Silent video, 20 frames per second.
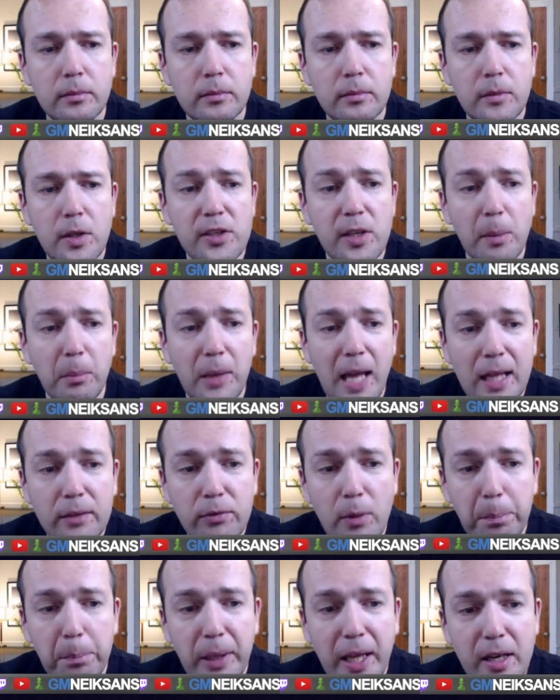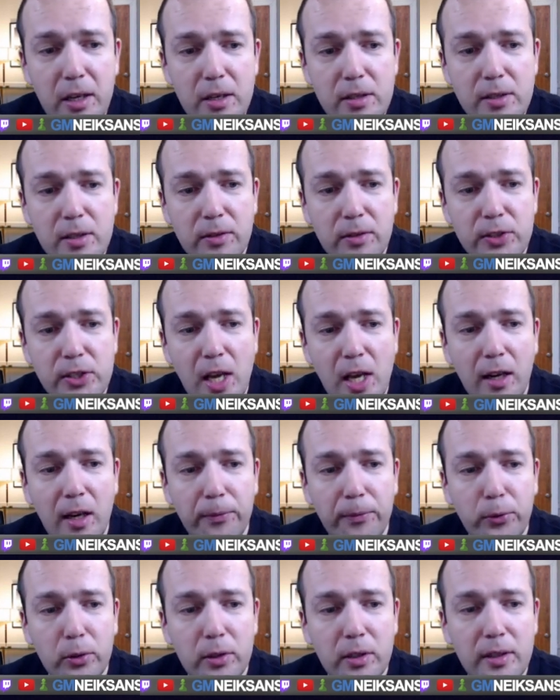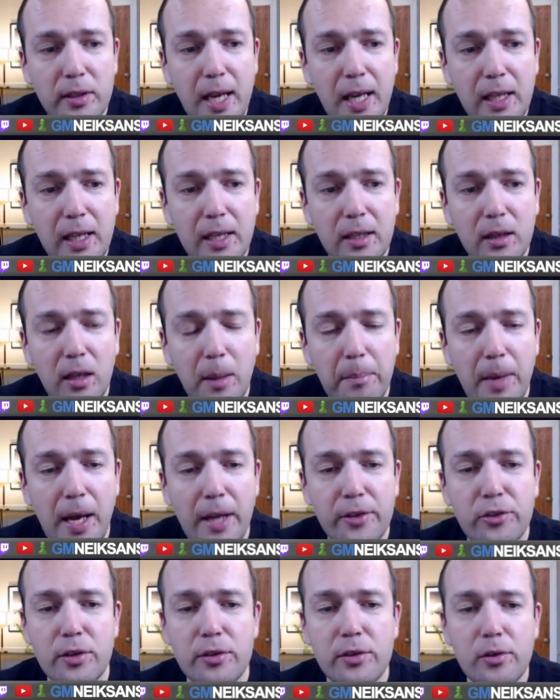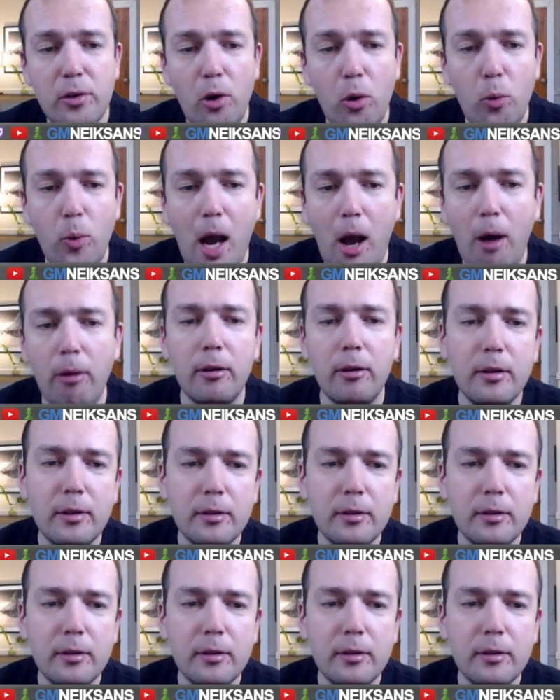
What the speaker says: Some Latvian players sign up for daily club matches. Oh, wow.